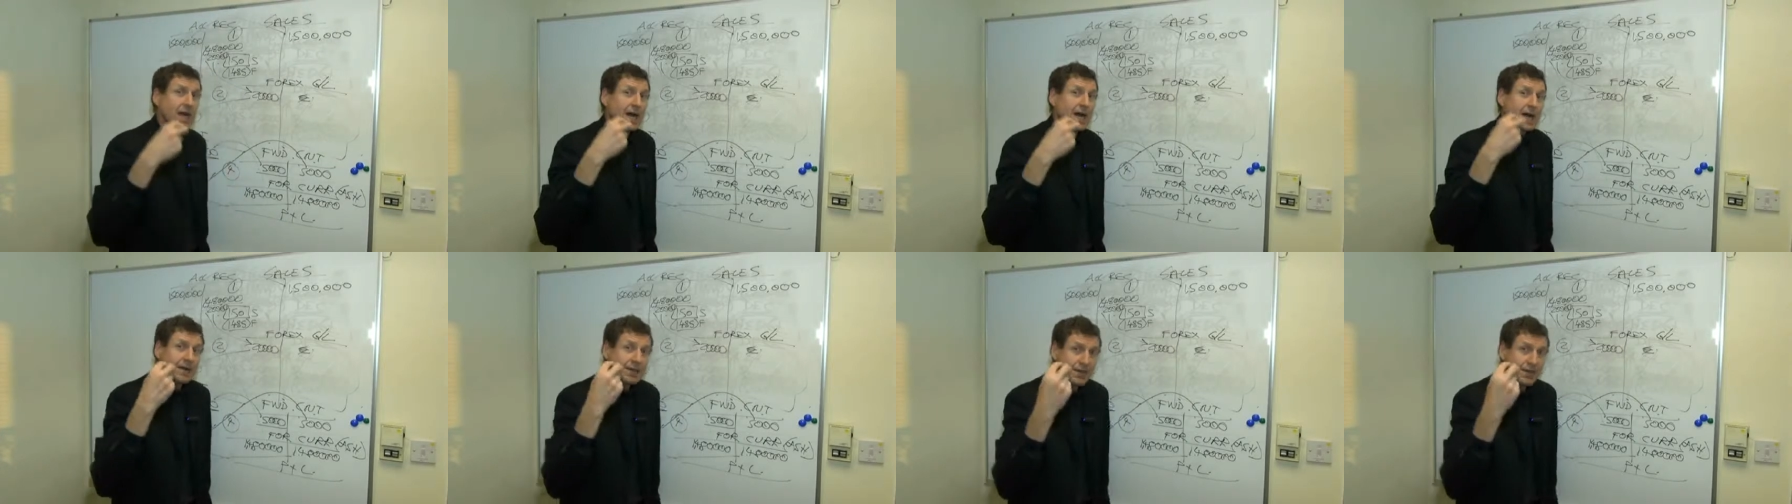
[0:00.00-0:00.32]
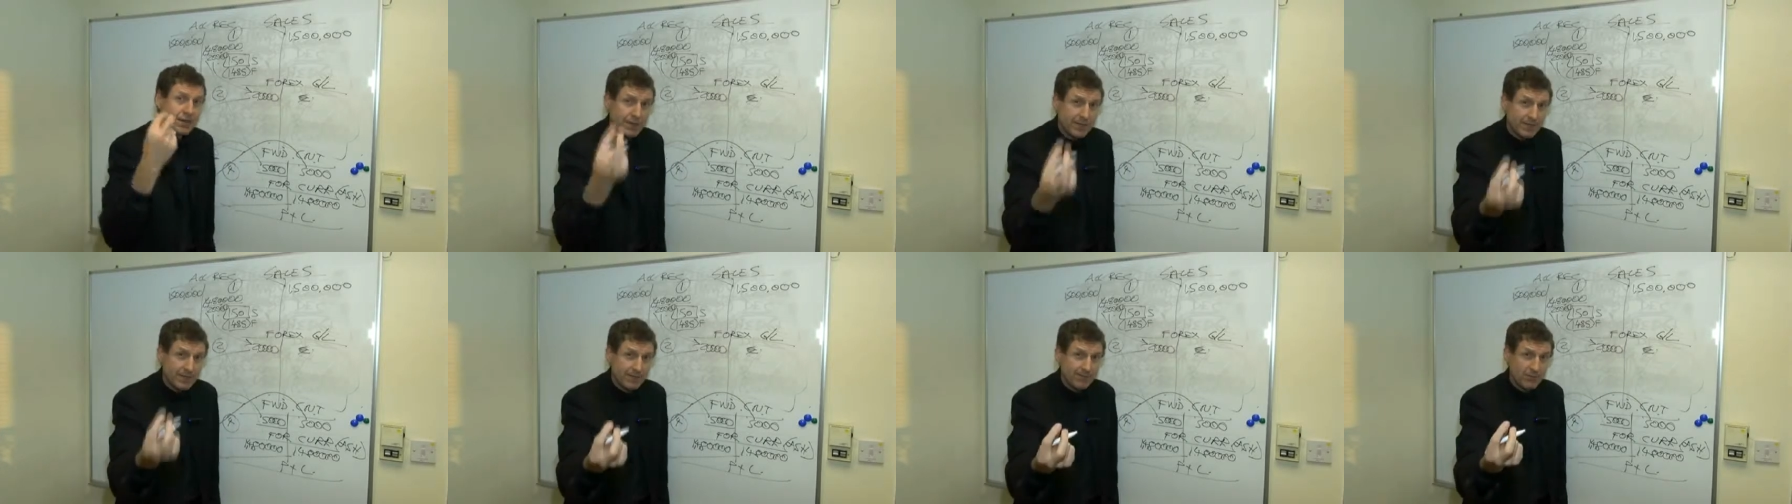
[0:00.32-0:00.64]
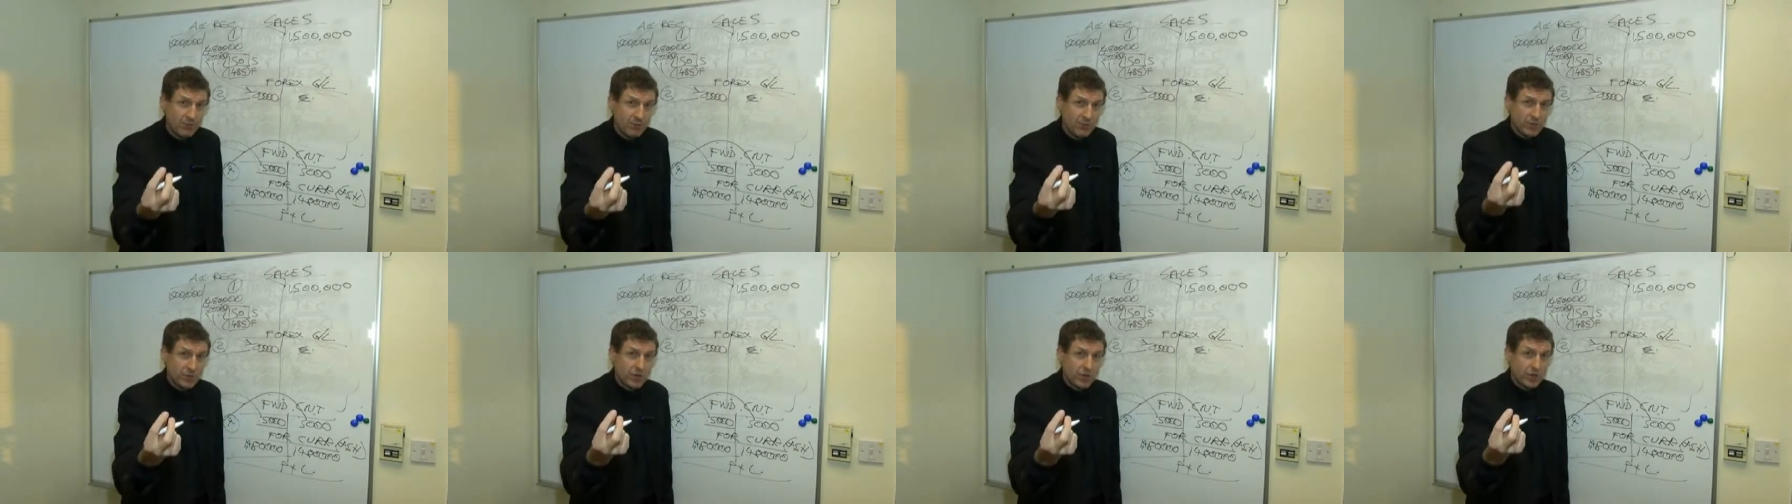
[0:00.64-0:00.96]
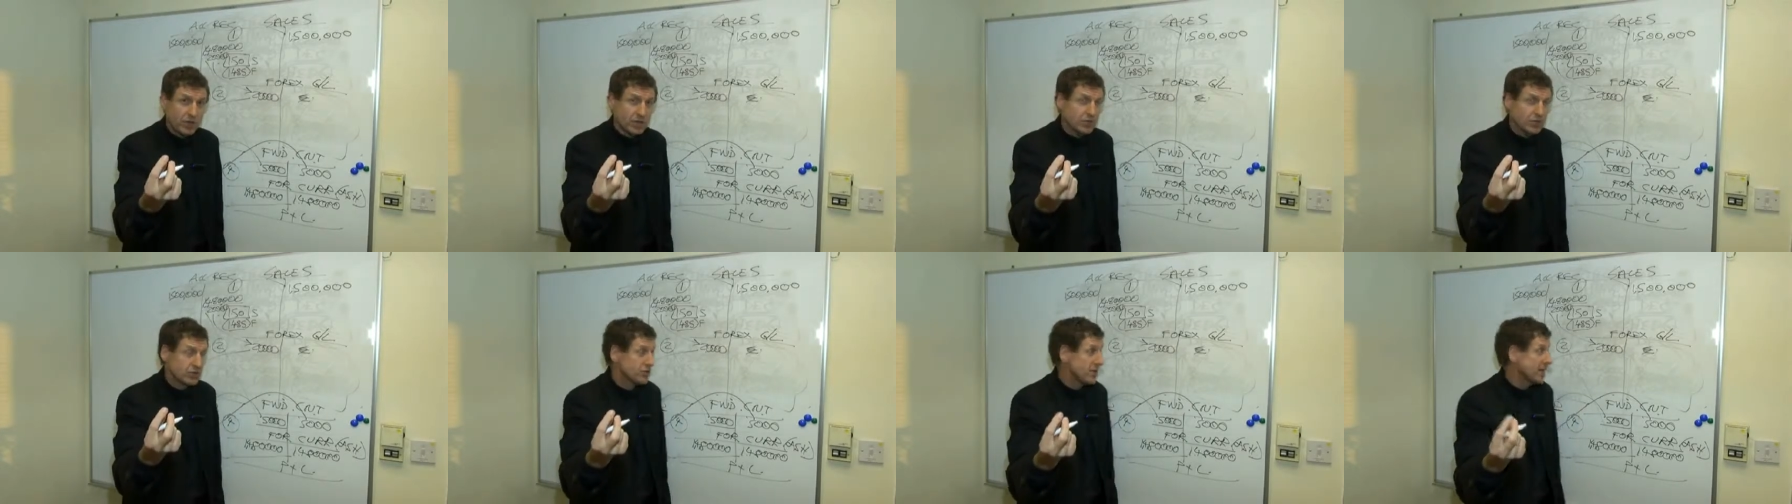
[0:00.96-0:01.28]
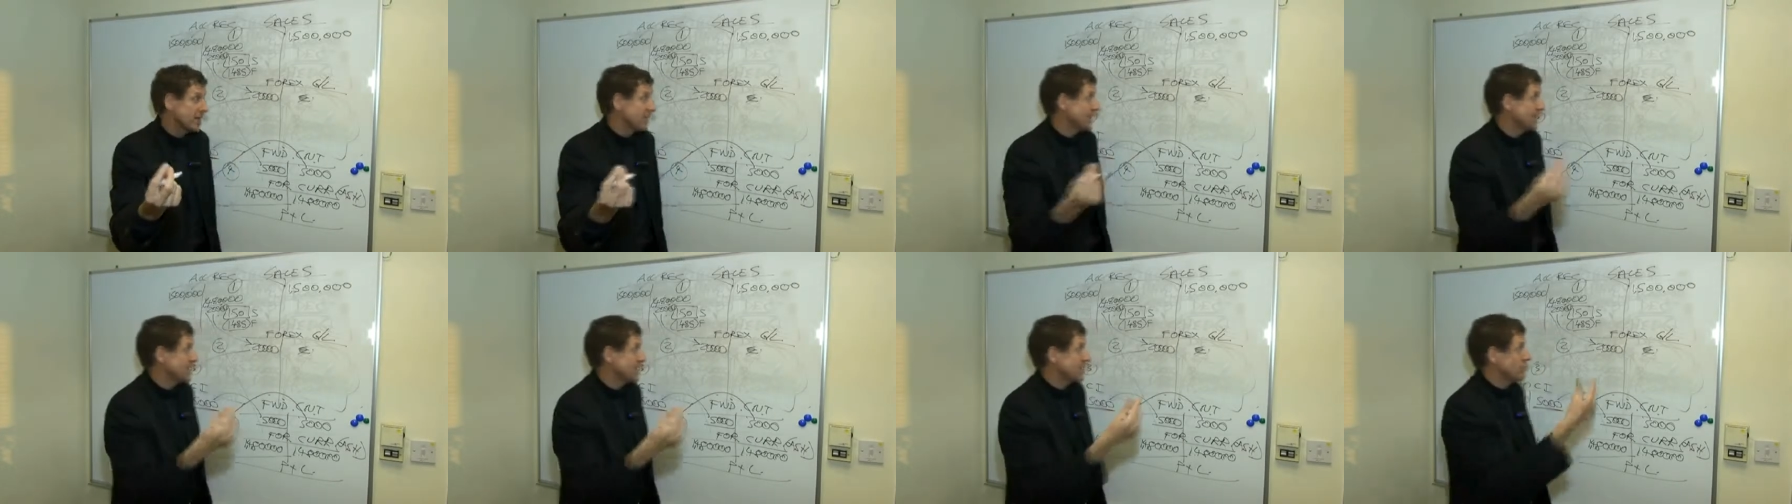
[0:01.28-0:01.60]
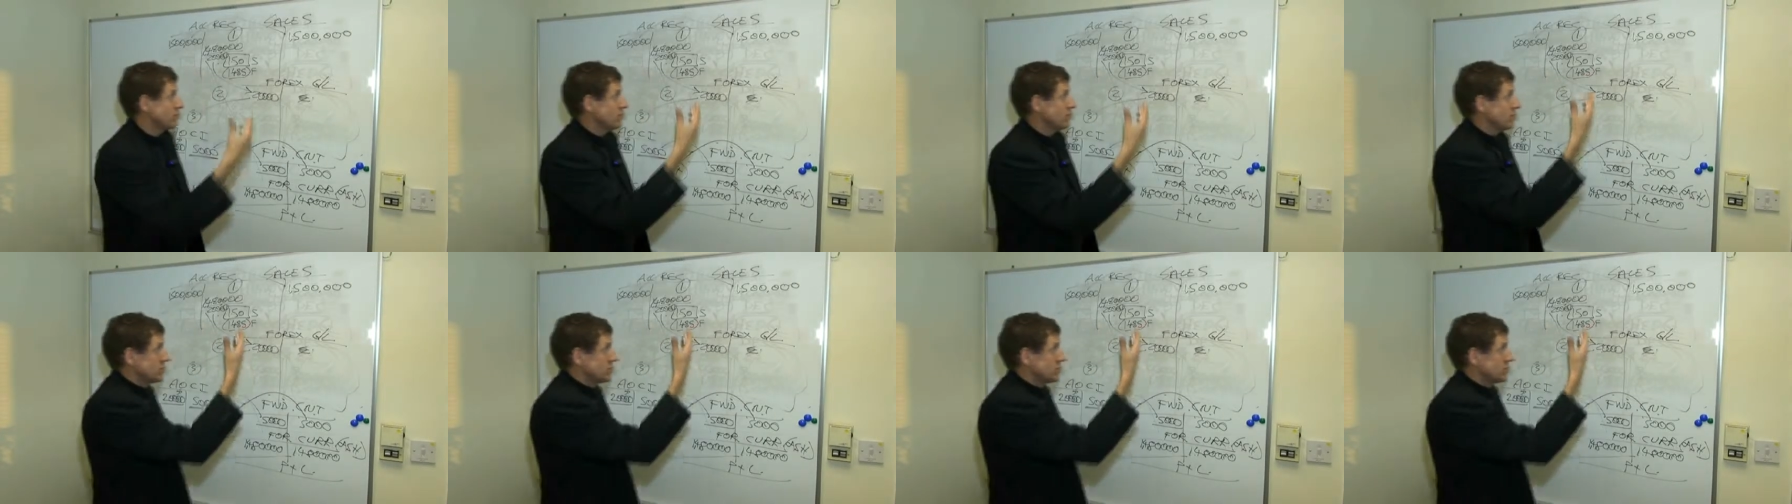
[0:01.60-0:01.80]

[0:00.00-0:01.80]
Under the forward contract hedge,